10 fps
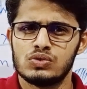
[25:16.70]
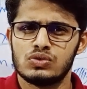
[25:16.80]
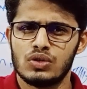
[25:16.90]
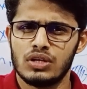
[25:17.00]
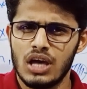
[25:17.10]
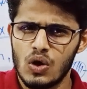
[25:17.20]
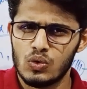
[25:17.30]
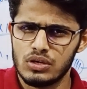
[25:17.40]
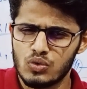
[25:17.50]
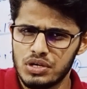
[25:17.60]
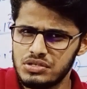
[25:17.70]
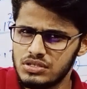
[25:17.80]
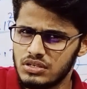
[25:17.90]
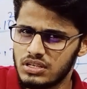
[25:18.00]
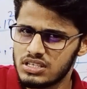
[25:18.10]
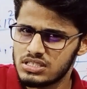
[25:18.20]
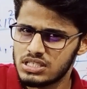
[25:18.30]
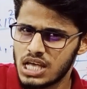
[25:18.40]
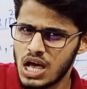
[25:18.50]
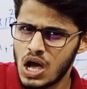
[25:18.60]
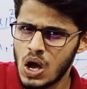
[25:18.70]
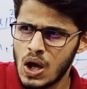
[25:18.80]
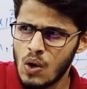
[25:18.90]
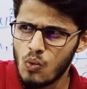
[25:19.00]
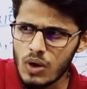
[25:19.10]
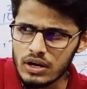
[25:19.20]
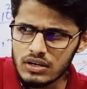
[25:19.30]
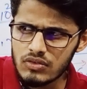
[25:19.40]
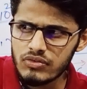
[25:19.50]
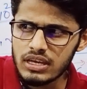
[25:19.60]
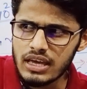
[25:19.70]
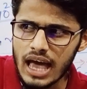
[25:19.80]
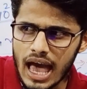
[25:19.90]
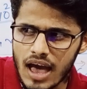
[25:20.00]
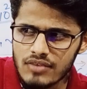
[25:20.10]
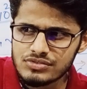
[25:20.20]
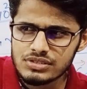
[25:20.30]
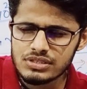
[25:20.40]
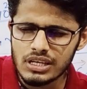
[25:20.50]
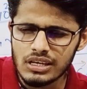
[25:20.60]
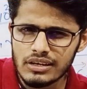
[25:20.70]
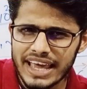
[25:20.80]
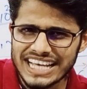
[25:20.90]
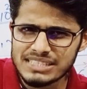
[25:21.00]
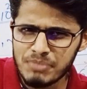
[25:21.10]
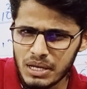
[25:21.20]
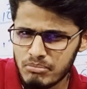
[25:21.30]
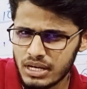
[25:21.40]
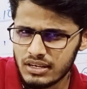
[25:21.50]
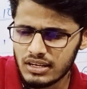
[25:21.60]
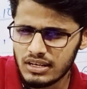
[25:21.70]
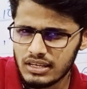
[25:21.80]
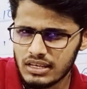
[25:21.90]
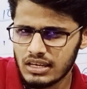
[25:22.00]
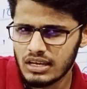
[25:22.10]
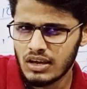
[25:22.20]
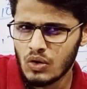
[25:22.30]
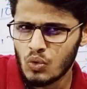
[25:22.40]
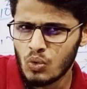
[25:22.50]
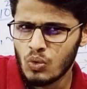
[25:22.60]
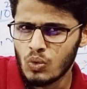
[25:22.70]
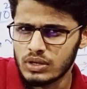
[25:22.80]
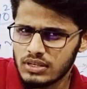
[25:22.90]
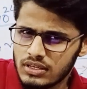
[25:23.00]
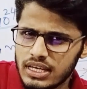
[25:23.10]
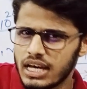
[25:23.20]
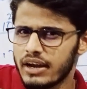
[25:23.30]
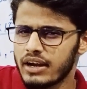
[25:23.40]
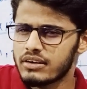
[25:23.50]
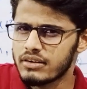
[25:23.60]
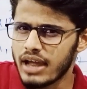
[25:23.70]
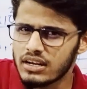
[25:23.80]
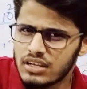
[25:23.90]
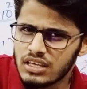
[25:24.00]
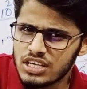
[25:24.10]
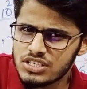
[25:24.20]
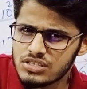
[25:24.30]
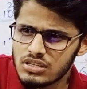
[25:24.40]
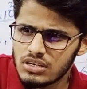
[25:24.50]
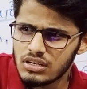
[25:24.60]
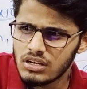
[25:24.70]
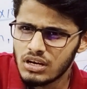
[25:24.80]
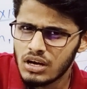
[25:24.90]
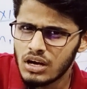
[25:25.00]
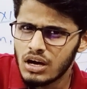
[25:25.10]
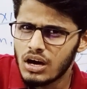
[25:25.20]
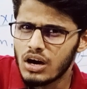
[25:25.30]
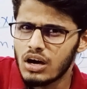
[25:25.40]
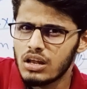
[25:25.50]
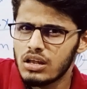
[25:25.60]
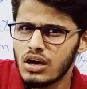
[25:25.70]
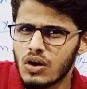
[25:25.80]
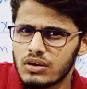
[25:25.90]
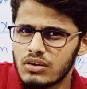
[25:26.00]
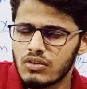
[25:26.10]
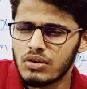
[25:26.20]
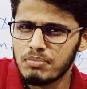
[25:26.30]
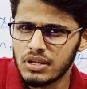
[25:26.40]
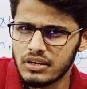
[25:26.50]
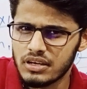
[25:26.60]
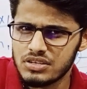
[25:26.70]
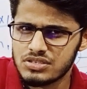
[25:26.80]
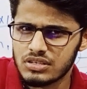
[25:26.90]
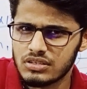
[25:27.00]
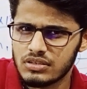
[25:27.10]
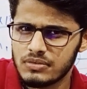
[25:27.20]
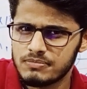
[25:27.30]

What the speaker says: So now the question is, what we have seen experimentally, whether they are attracting each other or not, repelling each other.